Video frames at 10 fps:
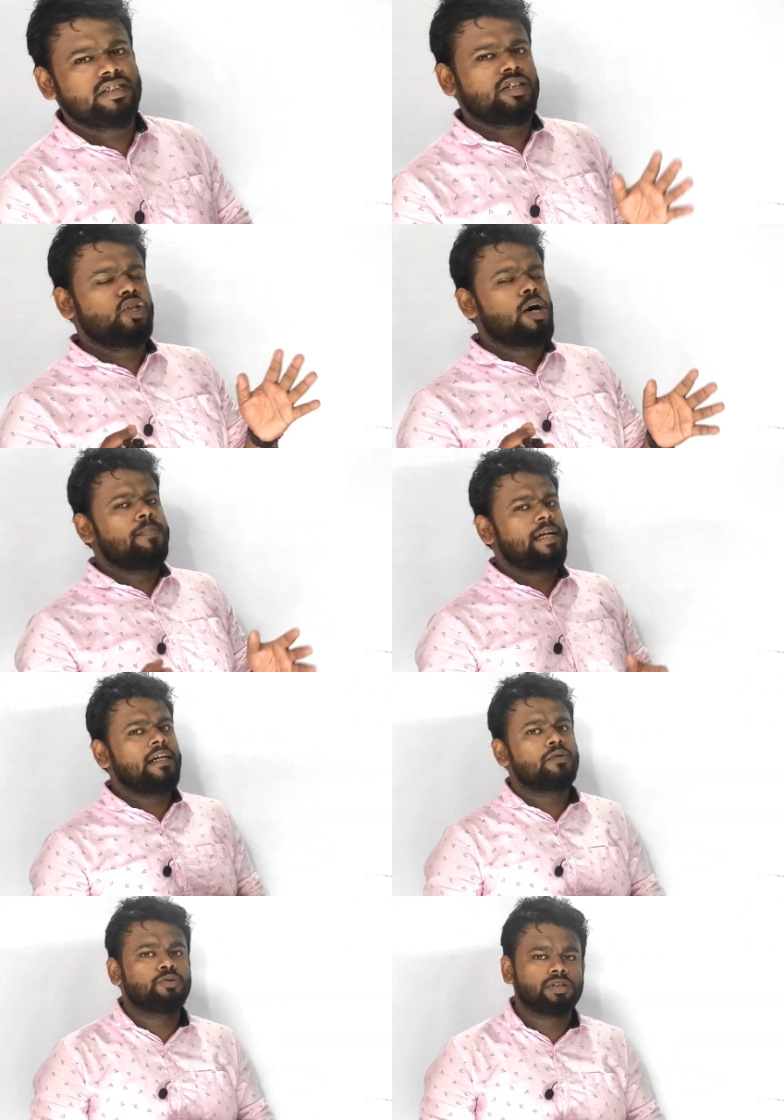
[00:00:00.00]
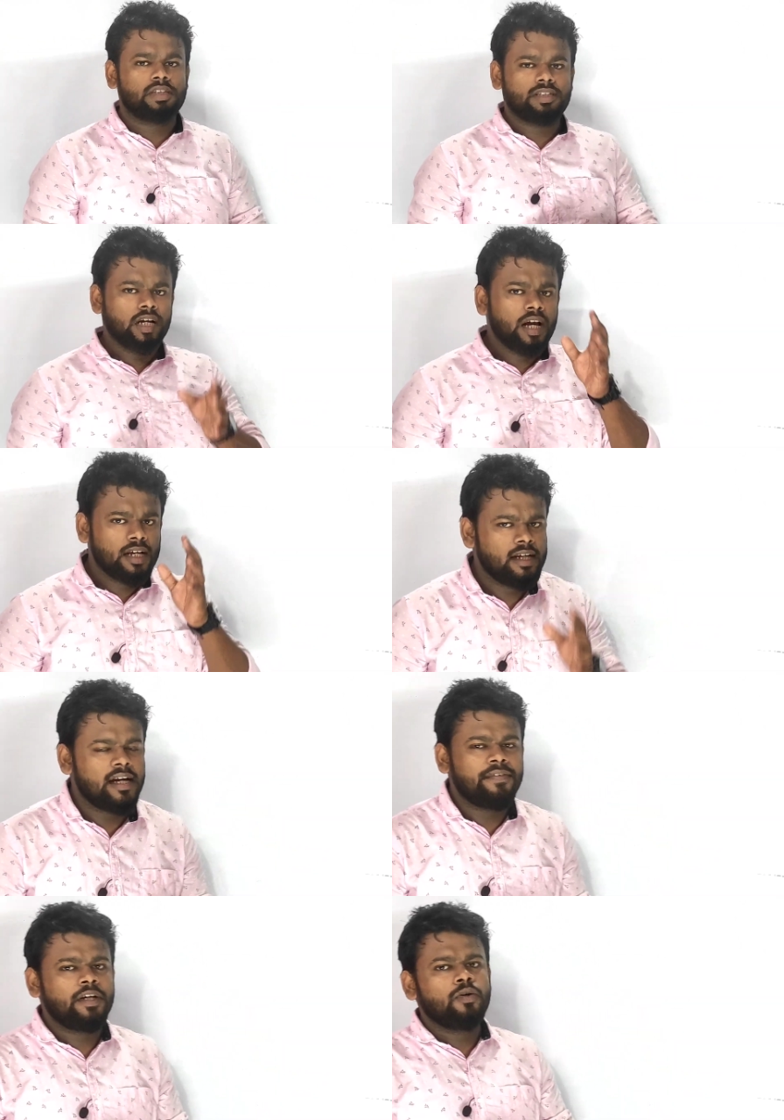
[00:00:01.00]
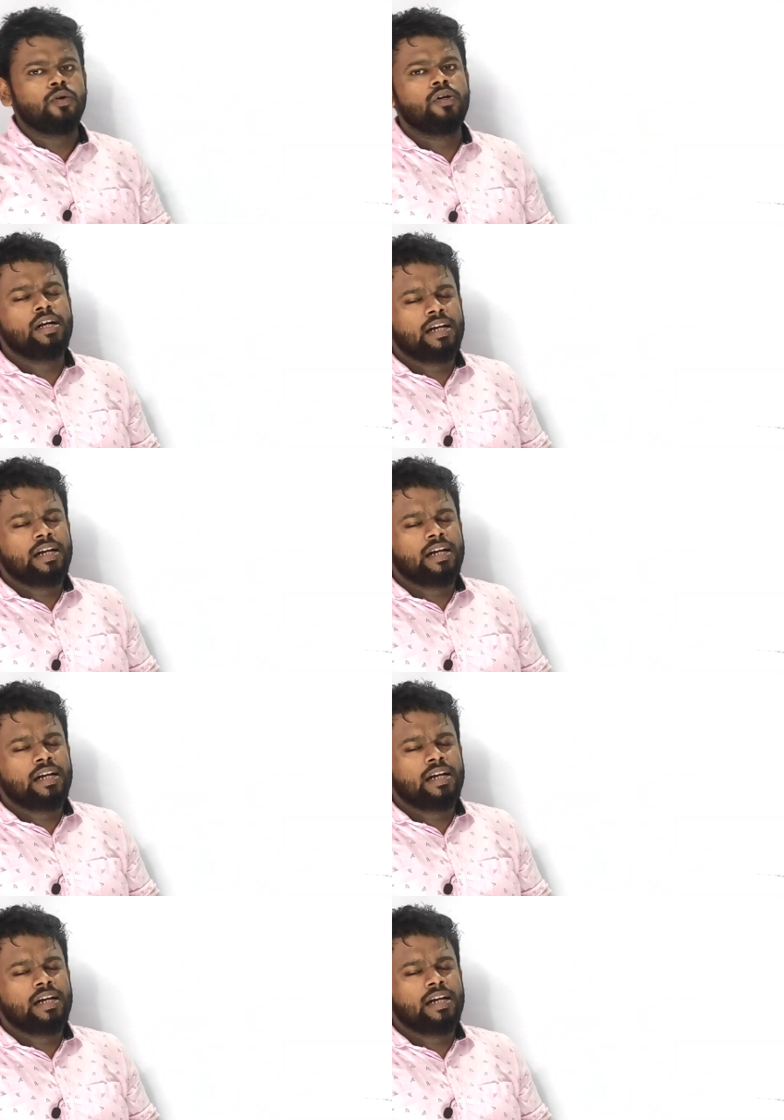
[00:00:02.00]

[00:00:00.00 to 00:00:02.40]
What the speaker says: The top 10 questions, here we go.